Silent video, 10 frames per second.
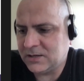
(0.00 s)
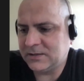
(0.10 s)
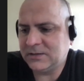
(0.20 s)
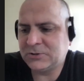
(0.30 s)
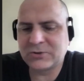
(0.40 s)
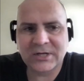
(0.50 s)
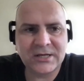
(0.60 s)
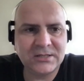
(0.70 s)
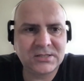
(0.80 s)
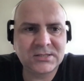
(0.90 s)
to
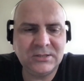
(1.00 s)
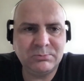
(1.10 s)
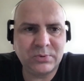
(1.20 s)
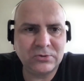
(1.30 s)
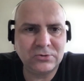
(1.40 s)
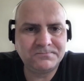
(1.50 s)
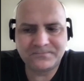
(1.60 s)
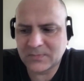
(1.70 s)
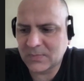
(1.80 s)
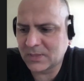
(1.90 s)
train
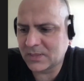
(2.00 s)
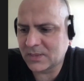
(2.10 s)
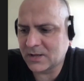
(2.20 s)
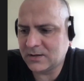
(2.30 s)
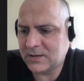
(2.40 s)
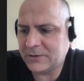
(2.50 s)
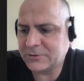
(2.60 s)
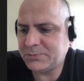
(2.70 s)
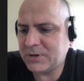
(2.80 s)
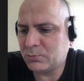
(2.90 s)
simple
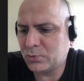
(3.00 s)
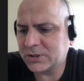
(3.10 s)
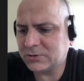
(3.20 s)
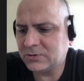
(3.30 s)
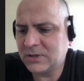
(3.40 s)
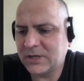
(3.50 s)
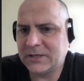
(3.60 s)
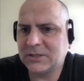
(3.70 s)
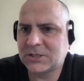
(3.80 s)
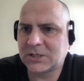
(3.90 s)
LGBM model
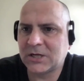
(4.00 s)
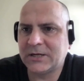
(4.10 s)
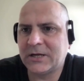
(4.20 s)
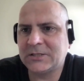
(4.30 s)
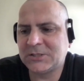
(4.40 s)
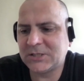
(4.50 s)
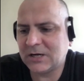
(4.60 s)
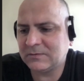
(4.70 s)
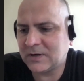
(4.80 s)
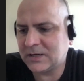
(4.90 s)
and a
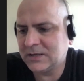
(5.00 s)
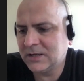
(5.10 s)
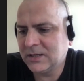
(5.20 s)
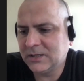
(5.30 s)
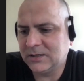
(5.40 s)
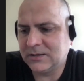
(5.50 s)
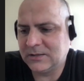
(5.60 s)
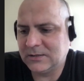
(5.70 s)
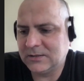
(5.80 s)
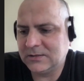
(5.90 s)
Java
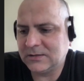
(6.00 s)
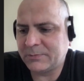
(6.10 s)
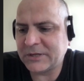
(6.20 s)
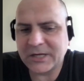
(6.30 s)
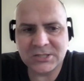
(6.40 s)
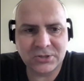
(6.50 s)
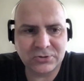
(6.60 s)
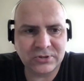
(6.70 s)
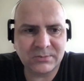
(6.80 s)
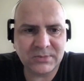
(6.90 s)

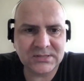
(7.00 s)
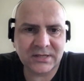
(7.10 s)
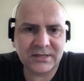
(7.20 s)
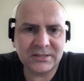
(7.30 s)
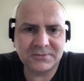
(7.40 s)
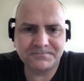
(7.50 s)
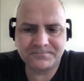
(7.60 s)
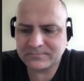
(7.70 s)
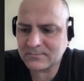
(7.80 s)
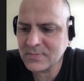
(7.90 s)
application to demonstrate
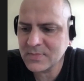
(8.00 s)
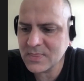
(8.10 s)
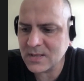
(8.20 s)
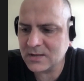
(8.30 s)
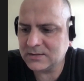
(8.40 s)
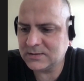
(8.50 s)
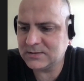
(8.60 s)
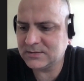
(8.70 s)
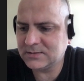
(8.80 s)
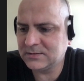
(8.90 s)

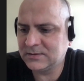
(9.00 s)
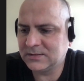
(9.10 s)
the